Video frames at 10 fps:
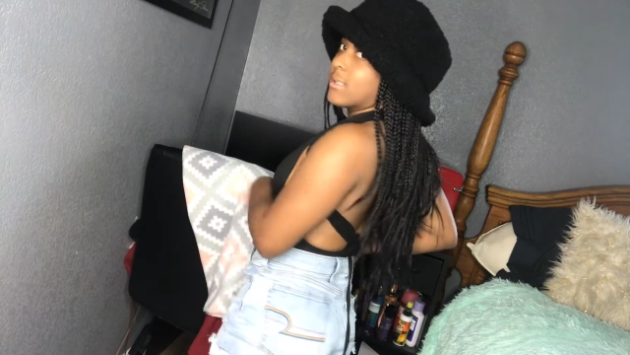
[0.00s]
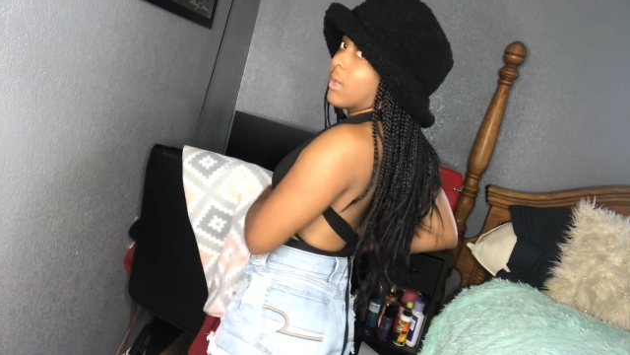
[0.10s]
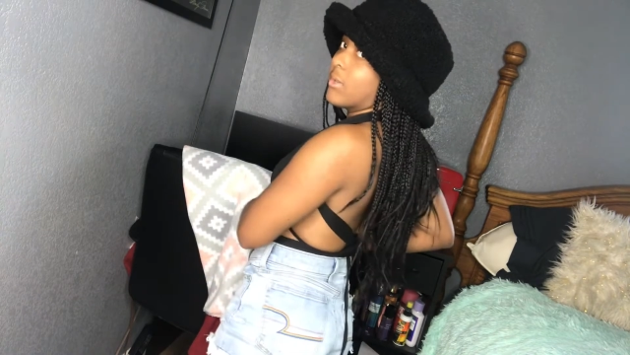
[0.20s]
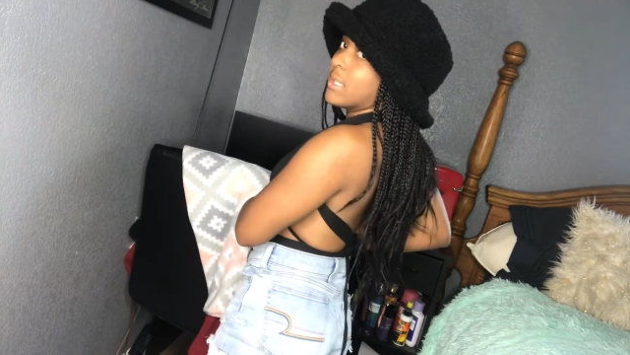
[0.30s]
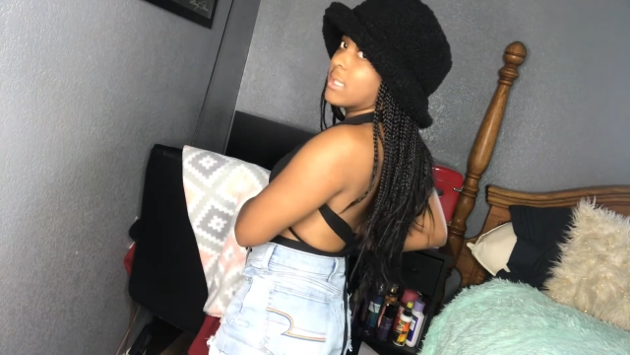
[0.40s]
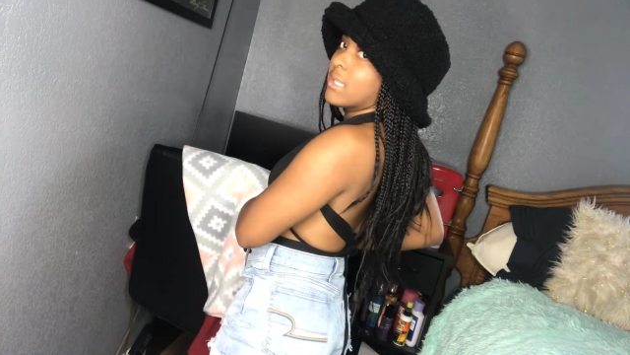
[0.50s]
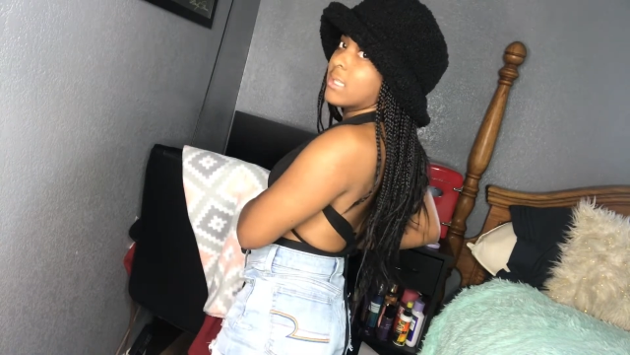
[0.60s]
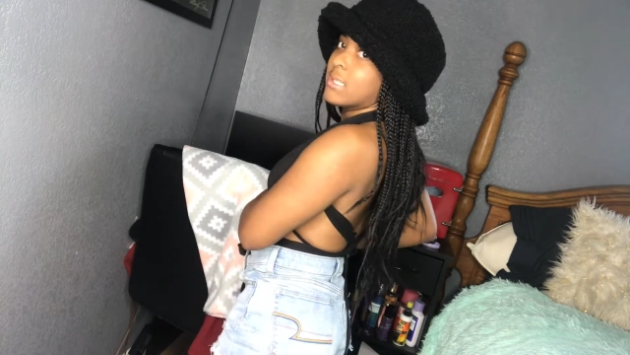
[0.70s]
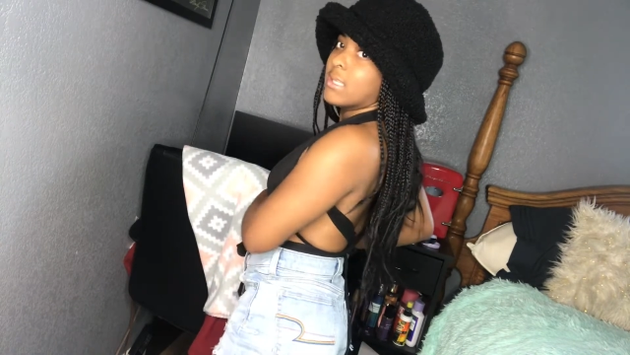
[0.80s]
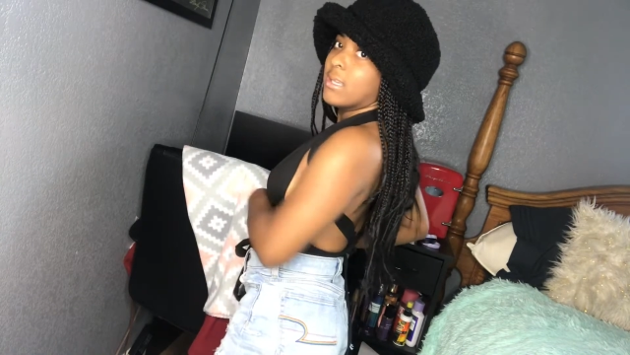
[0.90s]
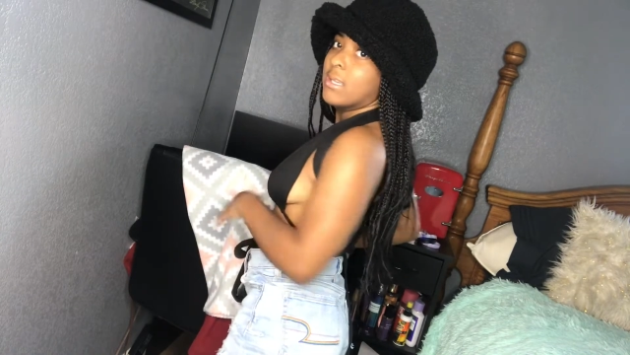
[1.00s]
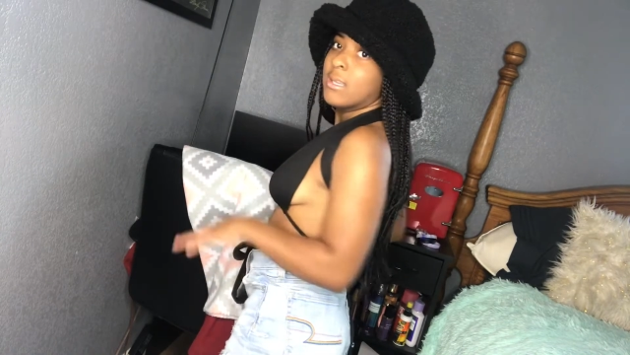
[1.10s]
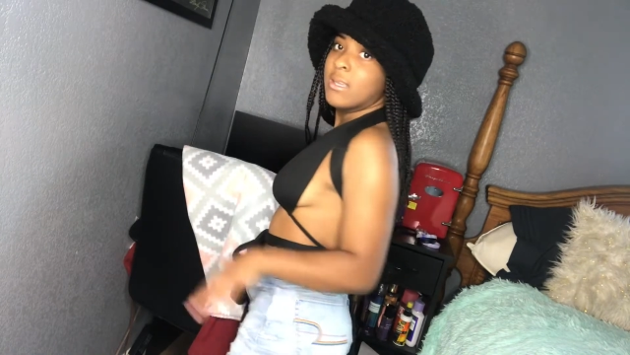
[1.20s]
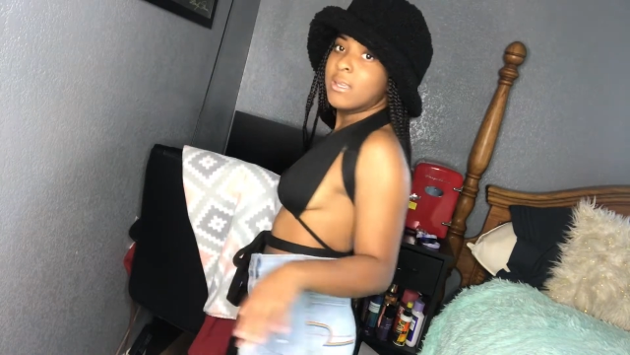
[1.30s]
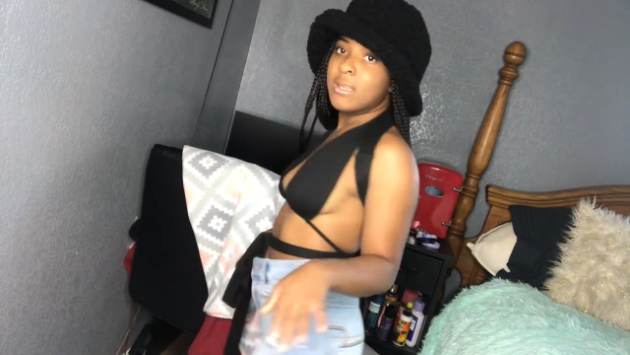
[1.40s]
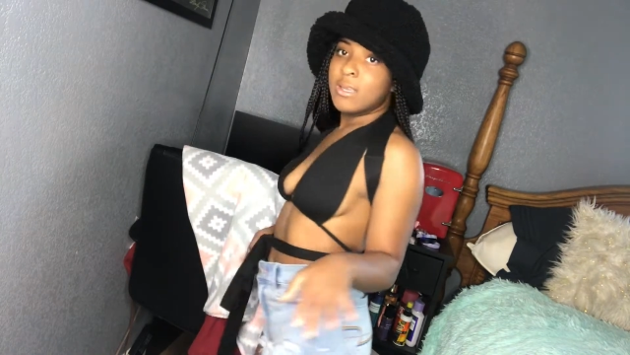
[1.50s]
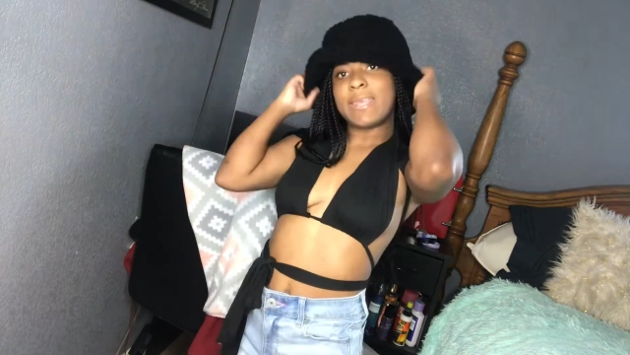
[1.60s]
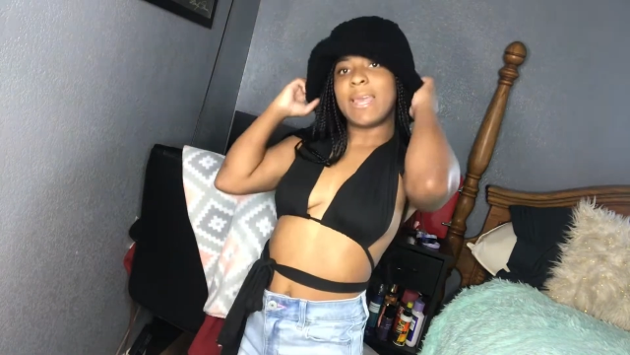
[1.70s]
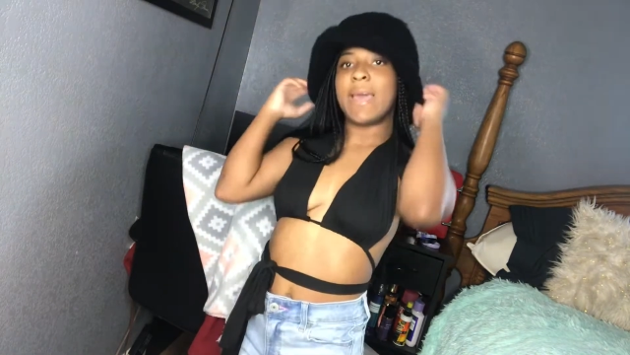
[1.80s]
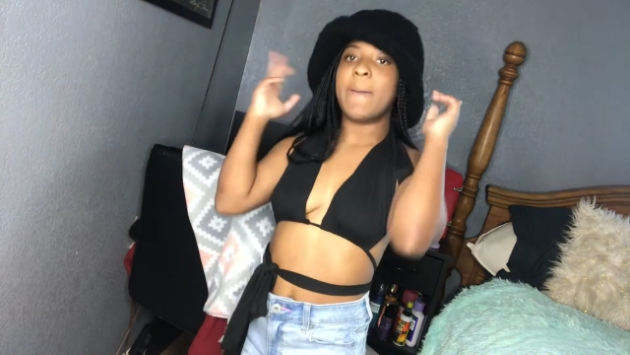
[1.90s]
So this is,
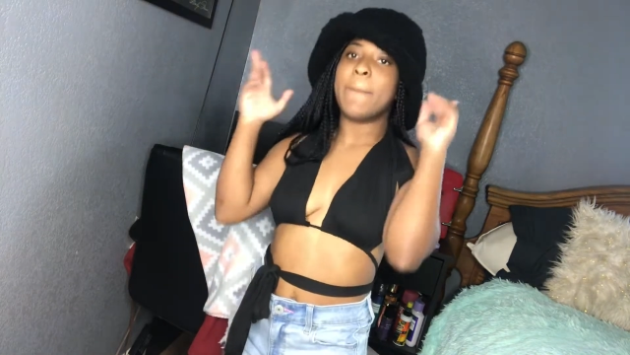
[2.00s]
yeah.